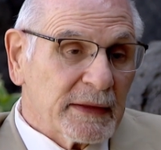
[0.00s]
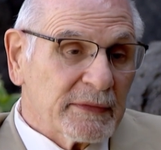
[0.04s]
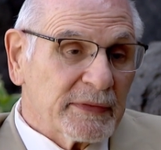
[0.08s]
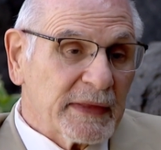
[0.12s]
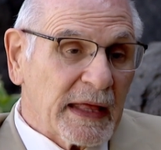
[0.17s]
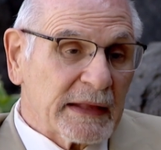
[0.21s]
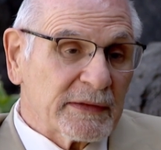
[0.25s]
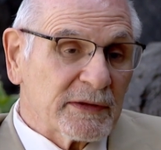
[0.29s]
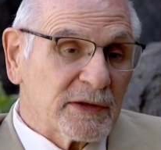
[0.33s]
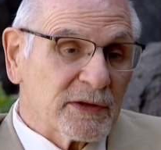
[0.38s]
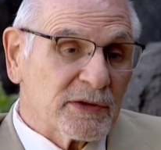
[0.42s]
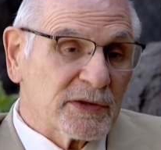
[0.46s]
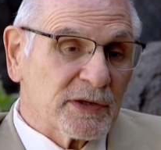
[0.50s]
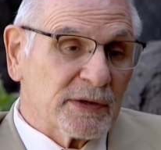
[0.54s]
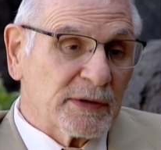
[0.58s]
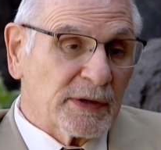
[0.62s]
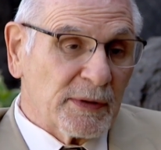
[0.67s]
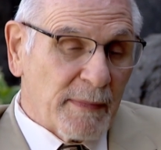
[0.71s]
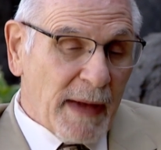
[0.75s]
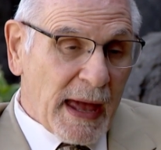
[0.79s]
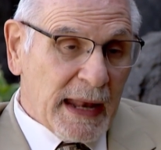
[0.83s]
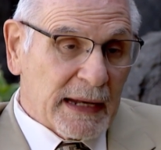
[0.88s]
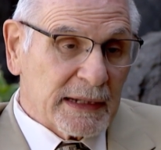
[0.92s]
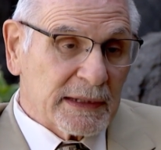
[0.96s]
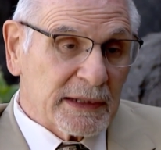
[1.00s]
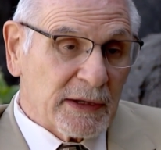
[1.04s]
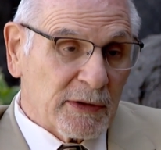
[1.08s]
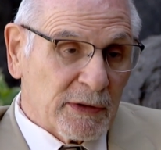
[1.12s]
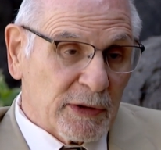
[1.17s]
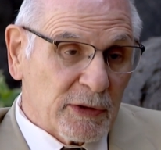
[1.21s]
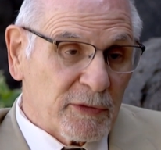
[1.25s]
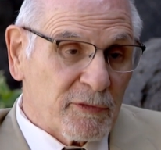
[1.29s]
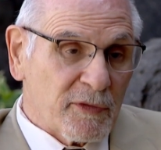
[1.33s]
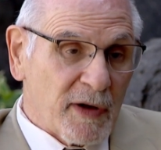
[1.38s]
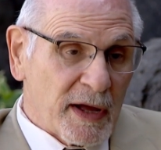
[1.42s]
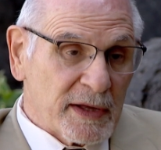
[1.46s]
that there's a
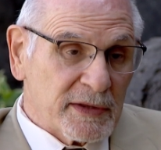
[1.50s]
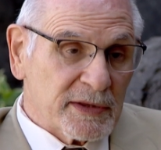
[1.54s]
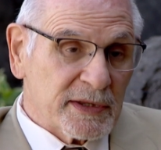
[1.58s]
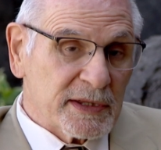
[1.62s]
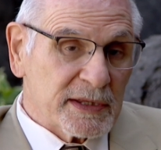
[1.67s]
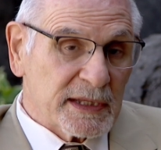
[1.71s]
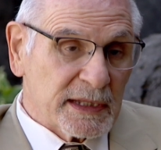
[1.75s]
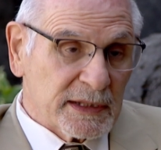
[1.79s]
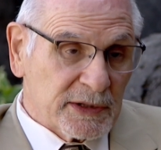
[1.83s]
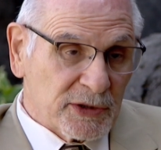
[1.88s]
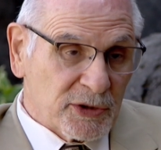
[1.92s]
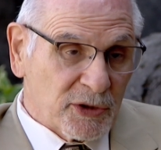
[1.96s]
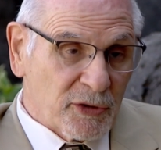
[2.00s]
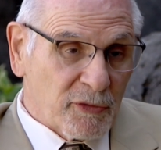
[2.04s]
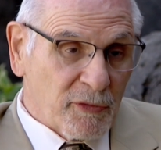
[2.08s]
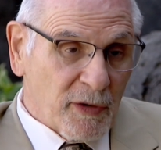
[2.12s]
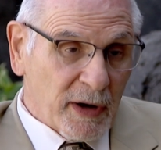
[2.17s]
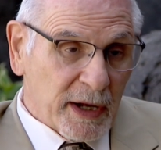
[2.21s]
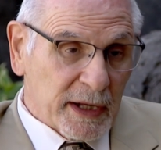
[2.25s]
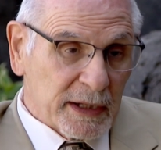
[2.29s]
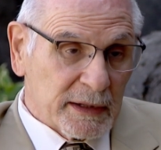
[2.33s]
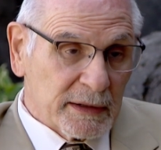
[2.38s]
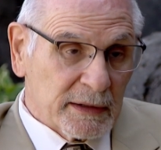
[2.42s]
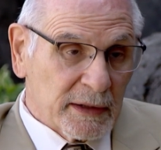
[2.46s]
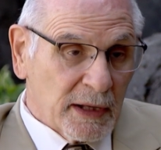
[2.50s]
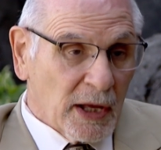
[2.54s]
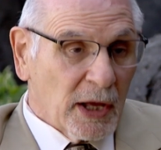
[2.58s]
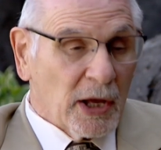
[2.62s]
humanitarian crisis in Tigray,